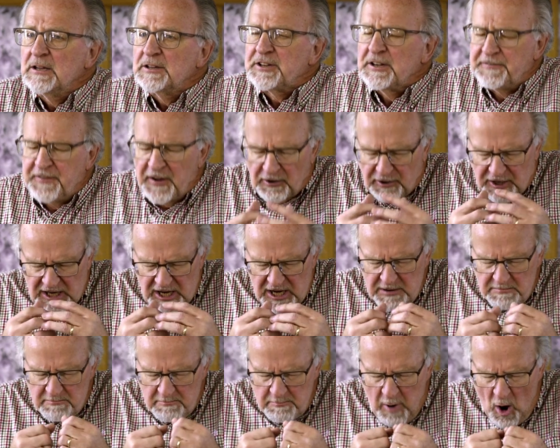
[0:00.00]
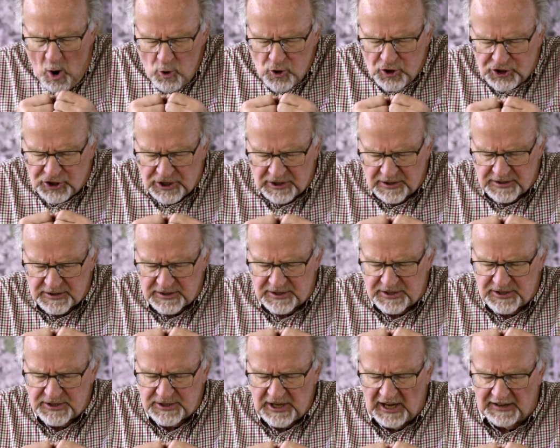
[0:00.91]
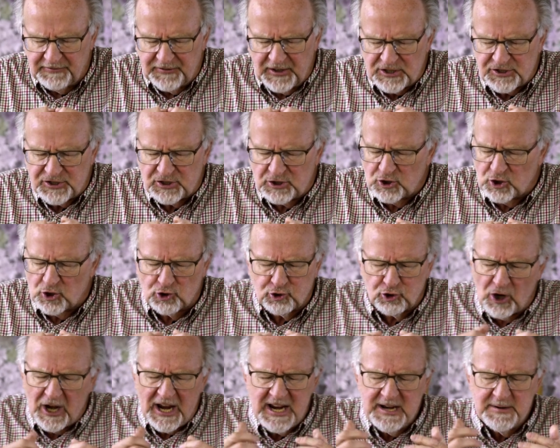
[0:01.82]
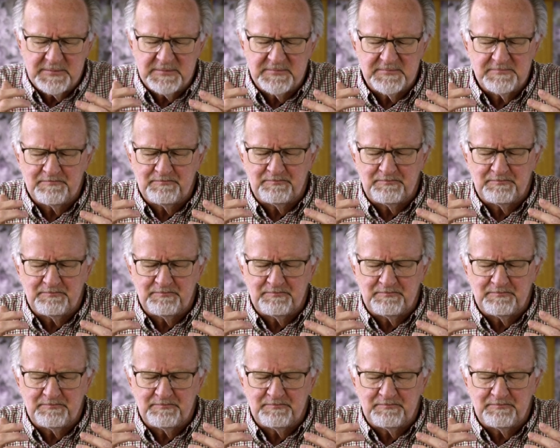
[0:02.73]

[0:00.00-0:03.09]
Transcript: The very emotions of this great,